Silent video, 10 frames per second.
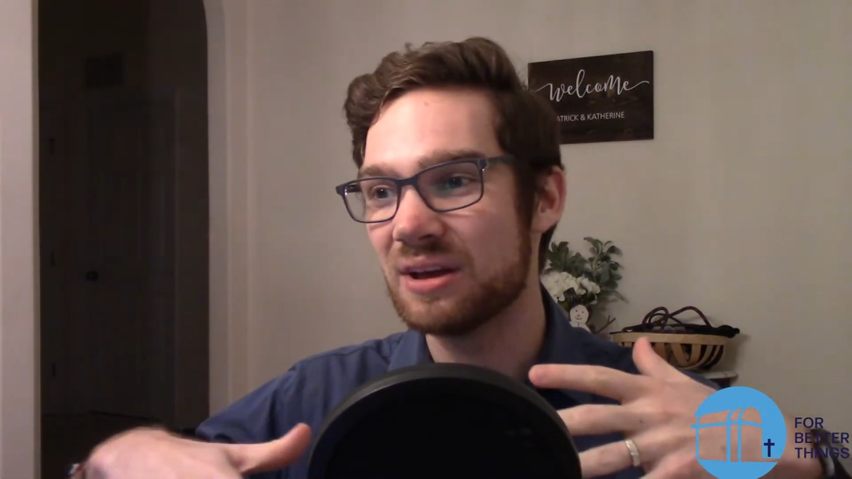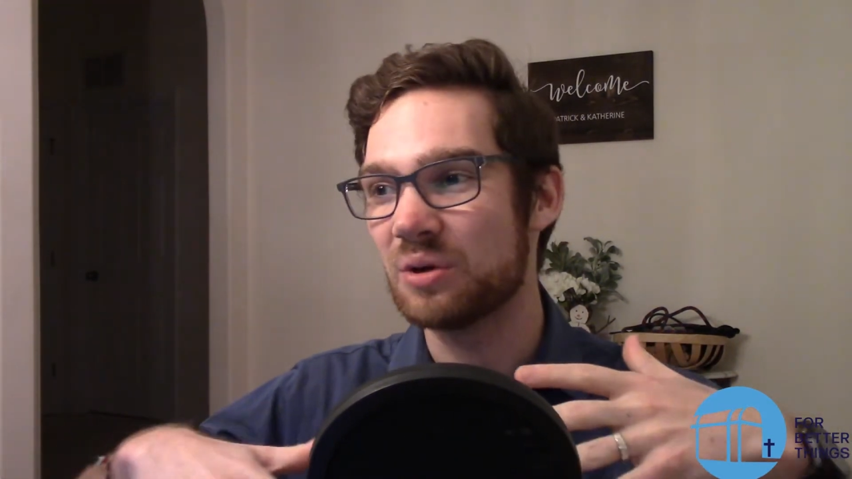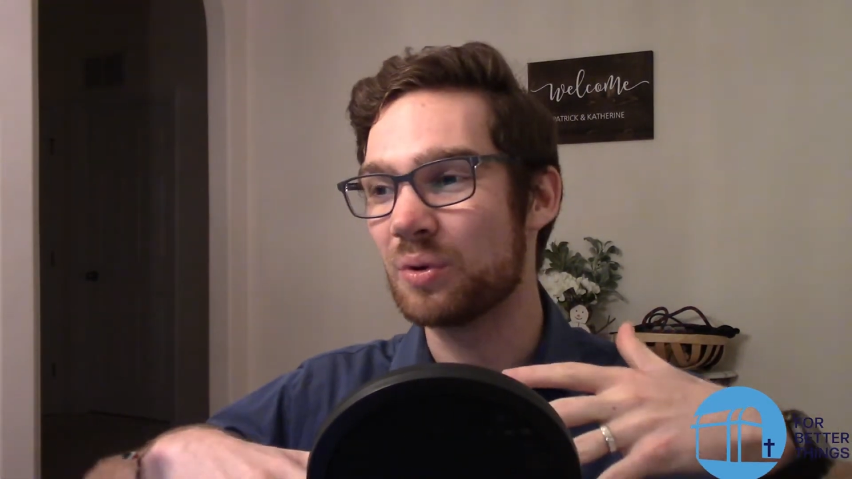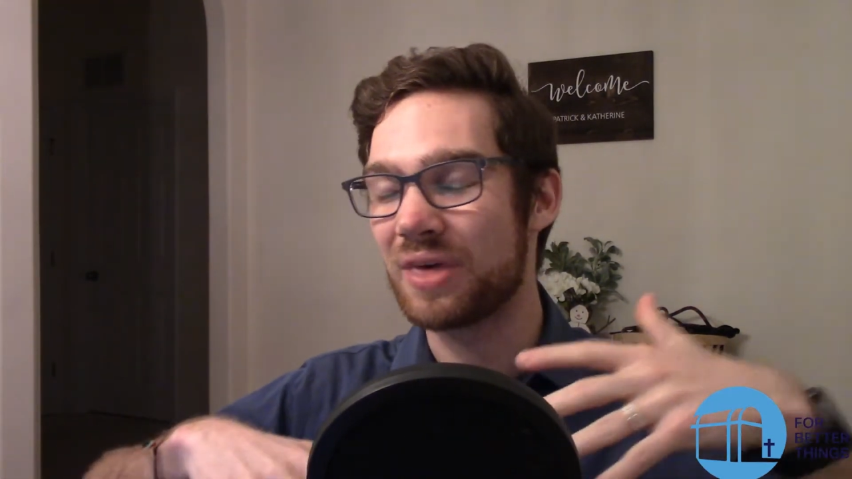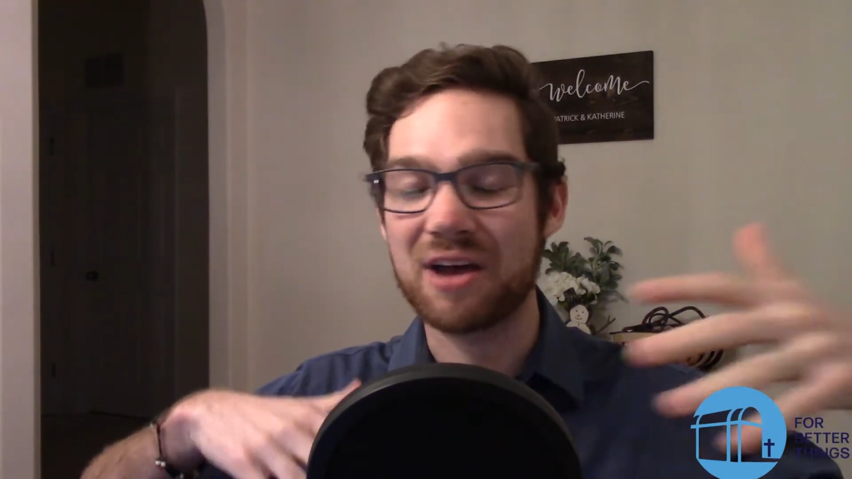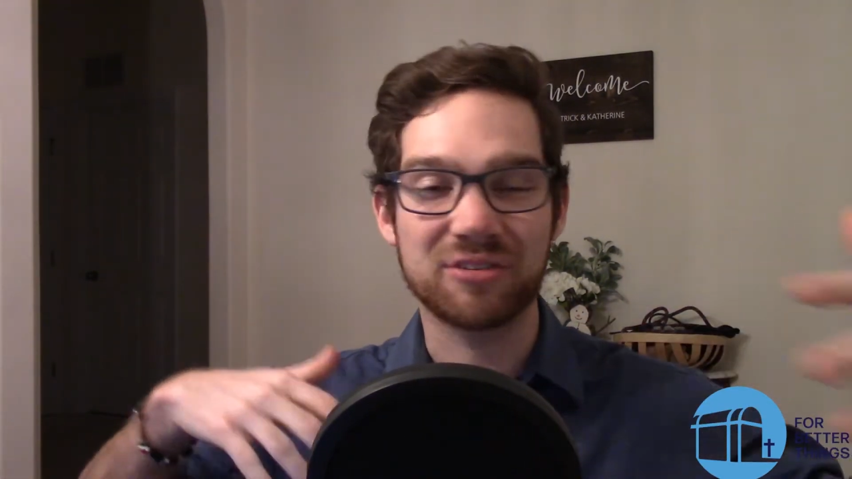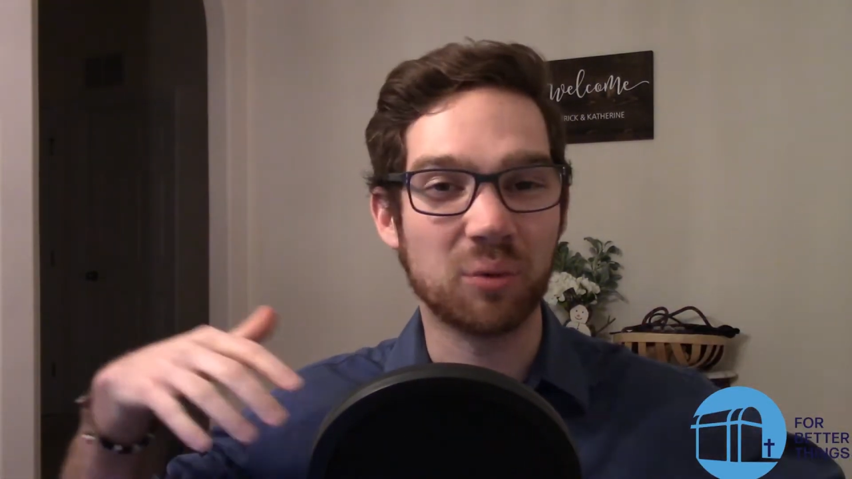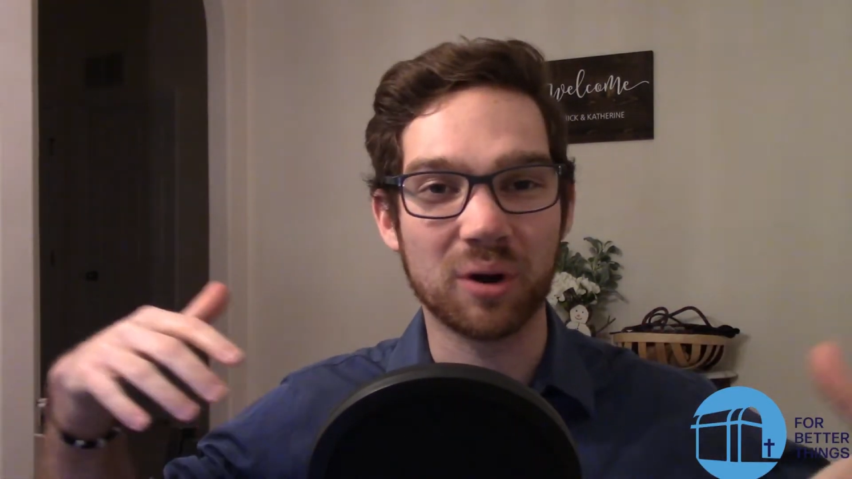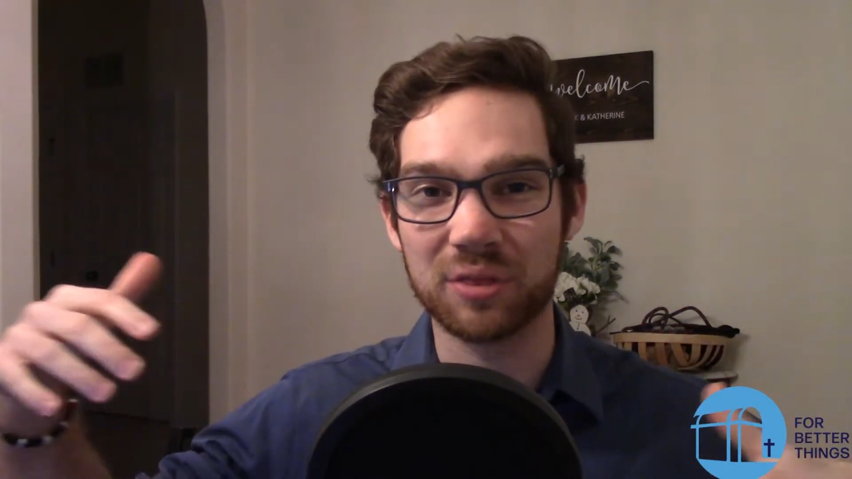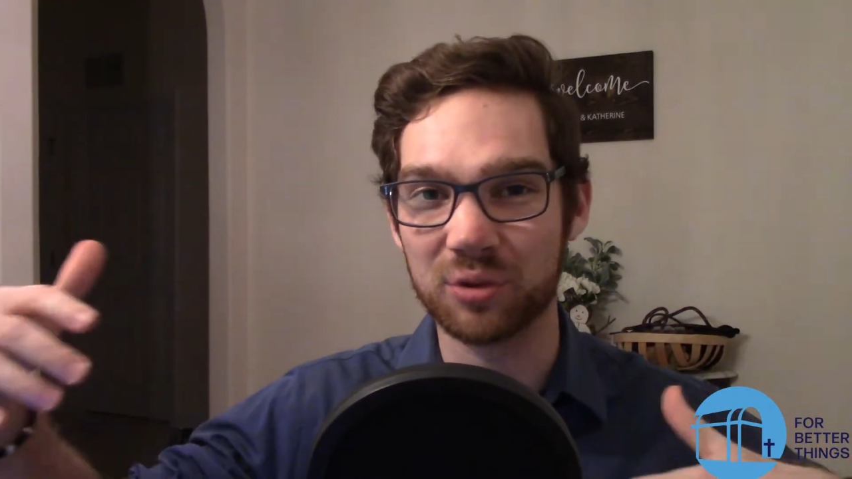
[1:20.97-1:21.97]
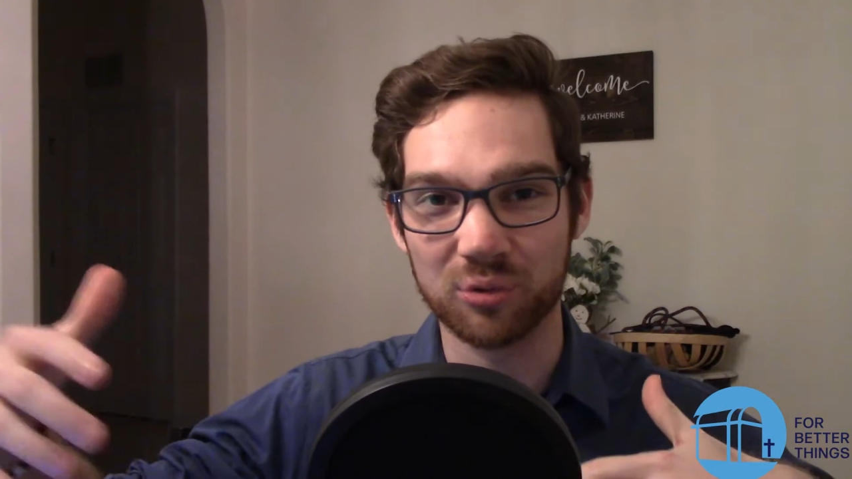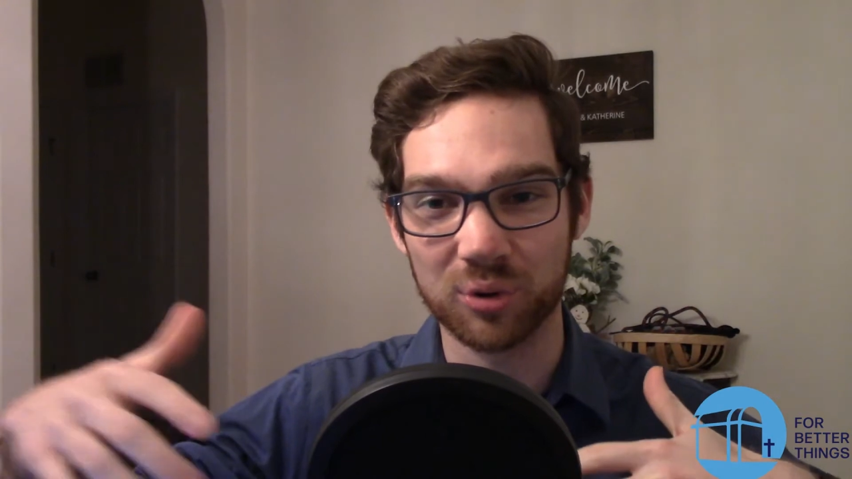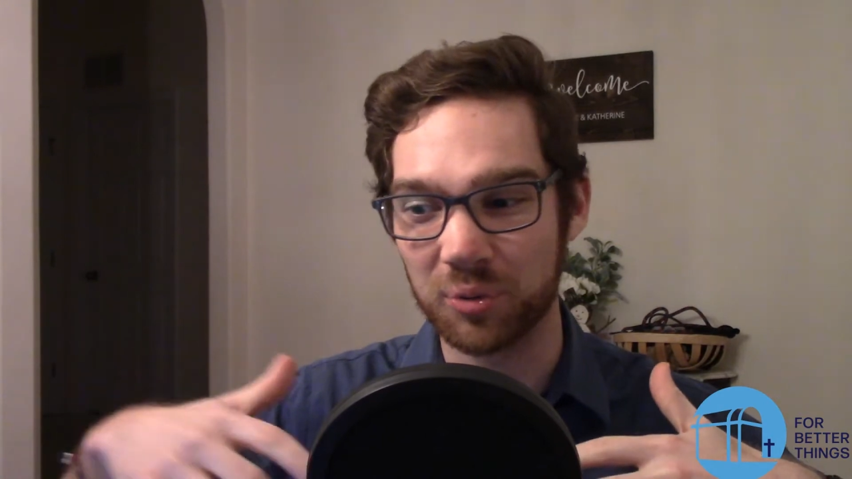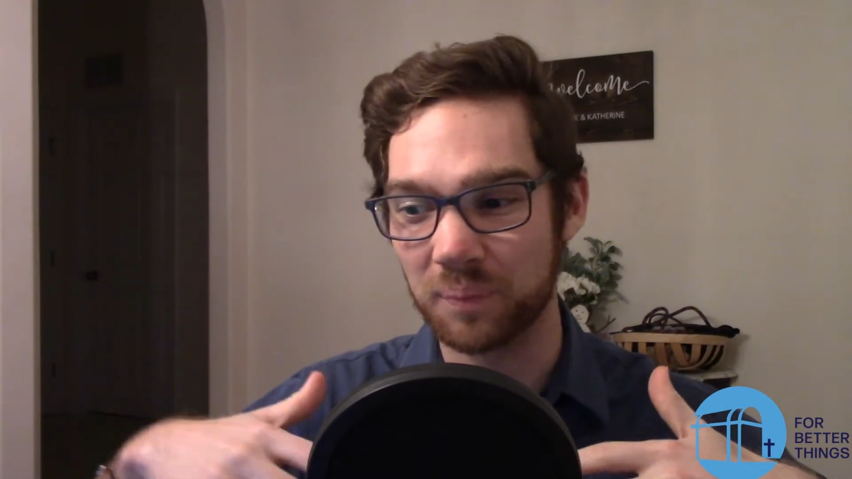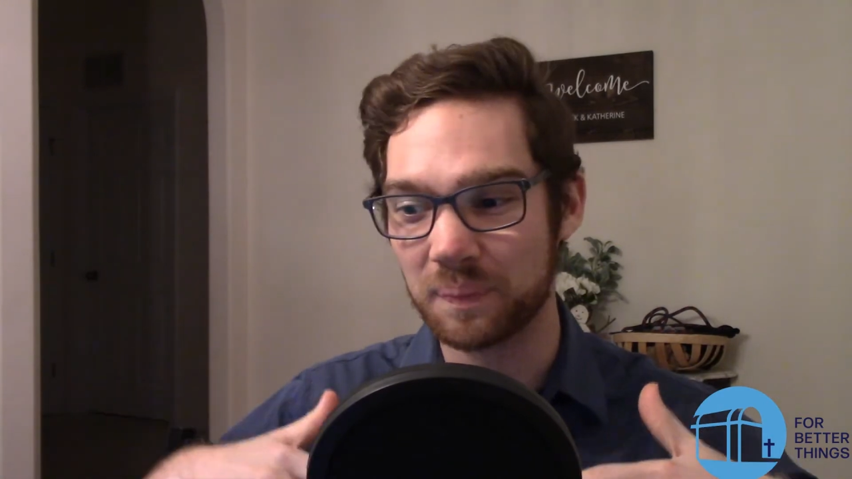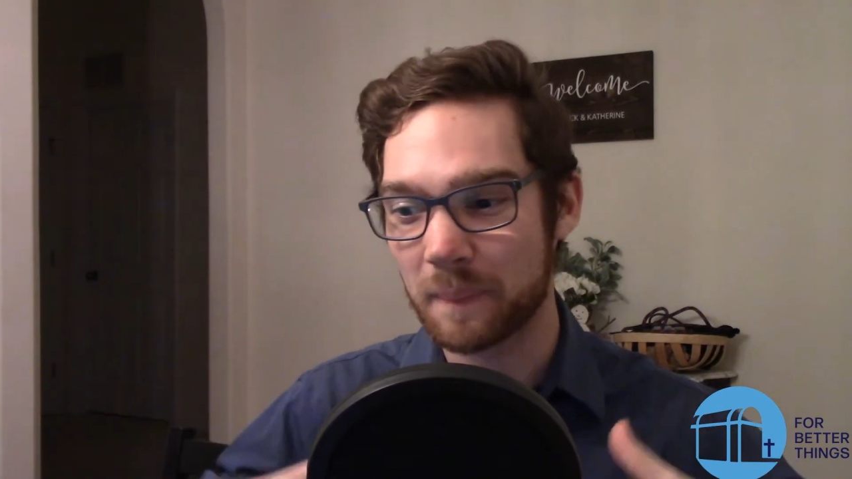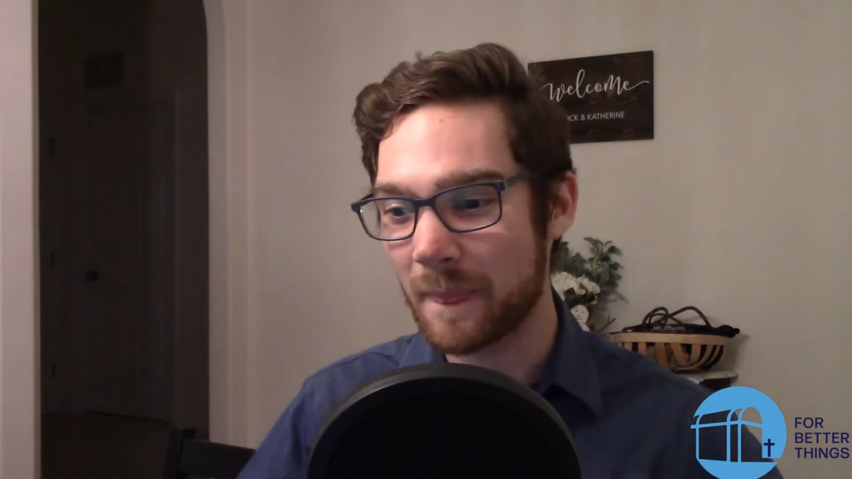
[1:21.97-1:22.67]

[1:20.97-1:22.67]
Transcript: with everyone in the room,